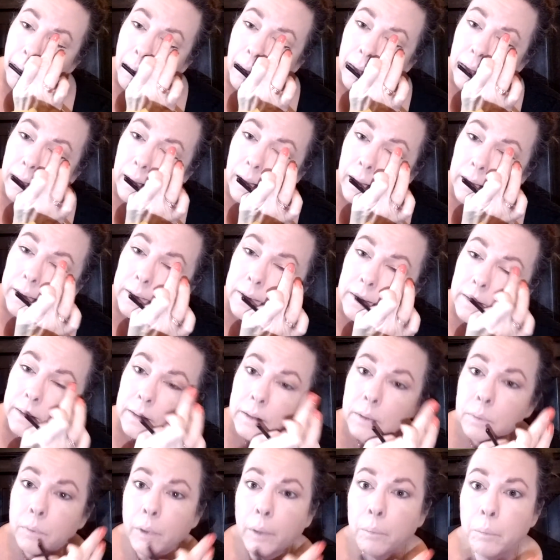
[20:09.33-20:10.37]
Yes,
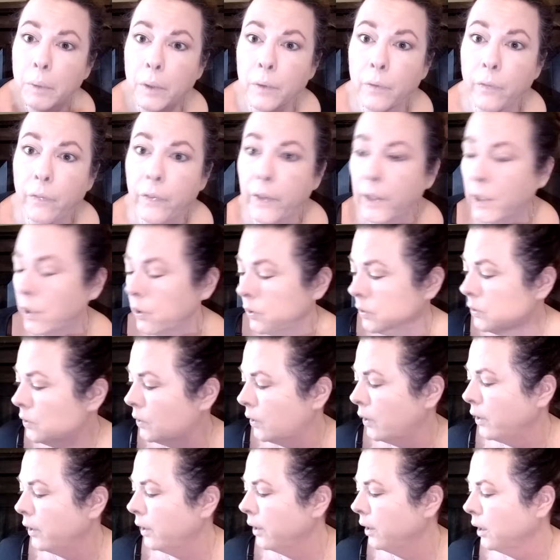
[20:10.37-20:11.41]
it's my middle finger.
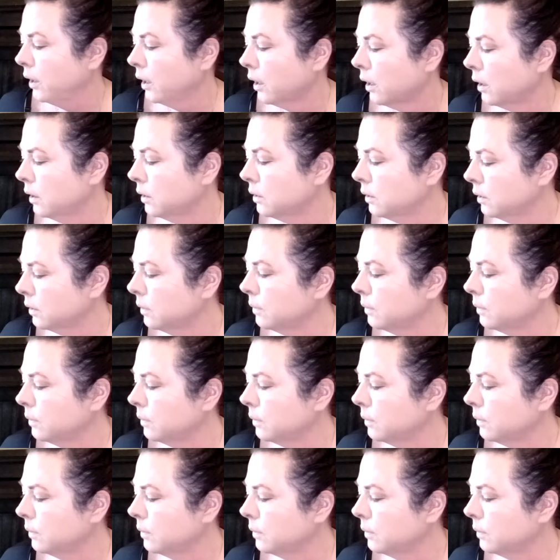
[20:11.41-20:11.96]
Sorry, guys.